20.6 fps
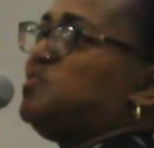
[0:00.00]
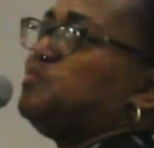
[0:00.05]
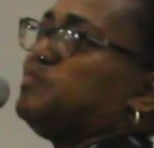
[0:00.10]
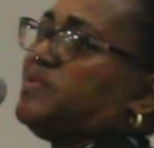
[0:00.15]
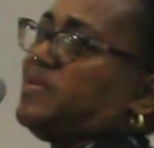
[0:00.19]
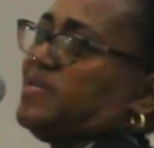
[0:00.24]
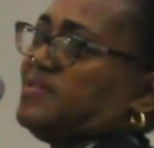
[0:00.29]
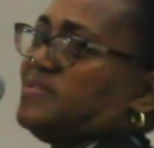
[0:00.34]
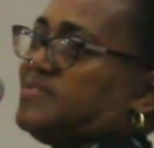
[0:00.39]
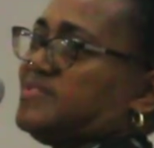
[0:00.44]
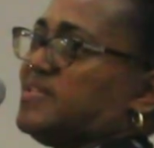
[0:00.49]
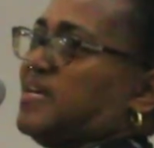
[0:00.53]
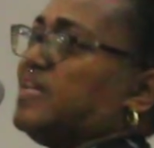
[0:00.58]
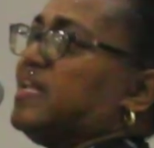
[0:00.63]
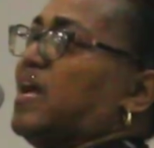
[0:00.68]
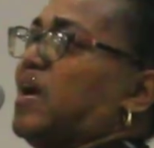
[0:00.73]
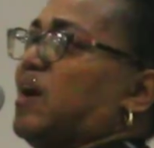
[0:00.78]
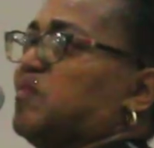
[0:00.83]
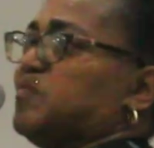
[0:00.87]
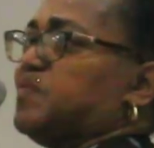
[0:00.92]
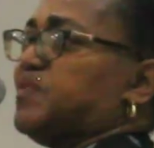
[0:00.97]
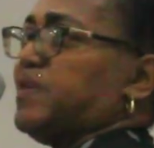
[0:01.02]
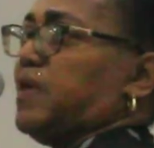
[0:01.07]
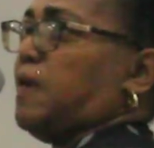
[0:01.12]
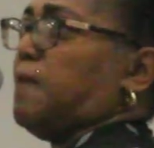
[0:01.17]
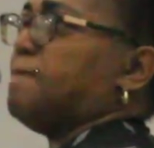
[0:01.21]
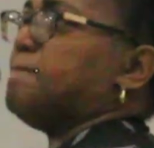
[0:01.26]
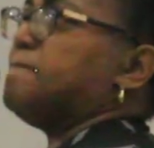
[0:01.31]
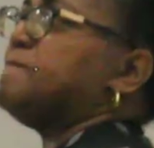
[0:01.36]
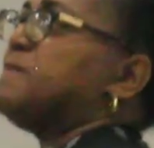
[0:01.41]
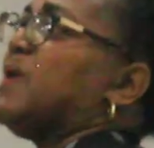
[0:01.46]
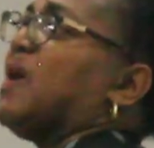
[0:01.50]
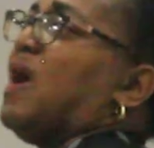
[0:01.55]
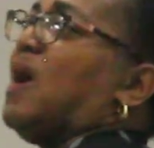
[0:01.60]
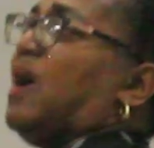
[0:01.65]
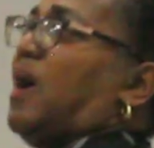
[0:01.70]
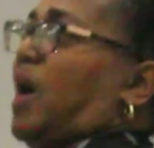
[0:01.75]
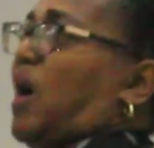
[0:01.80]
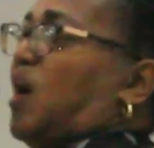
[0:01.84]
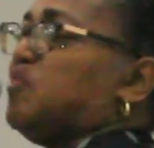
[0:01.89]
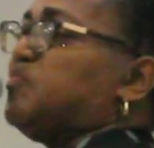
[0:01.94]
units, and have them
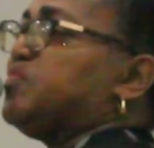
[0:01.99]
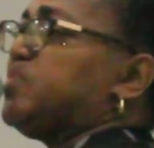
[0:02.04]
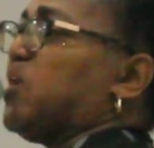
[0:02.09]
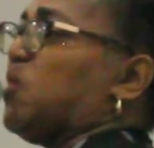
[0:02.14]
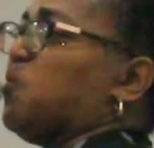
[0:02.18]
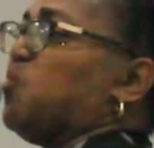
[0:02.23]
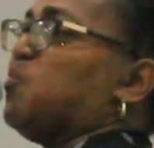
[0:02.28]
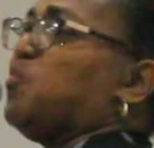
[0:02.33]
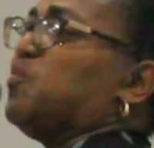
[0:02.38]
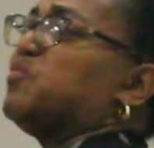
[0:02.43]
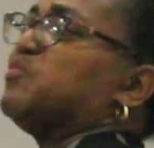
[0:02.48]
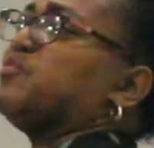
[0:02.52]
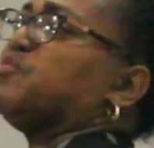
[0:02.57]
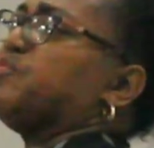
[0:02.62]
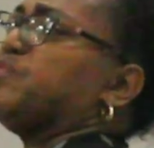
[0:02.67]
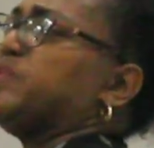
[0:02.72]
have their own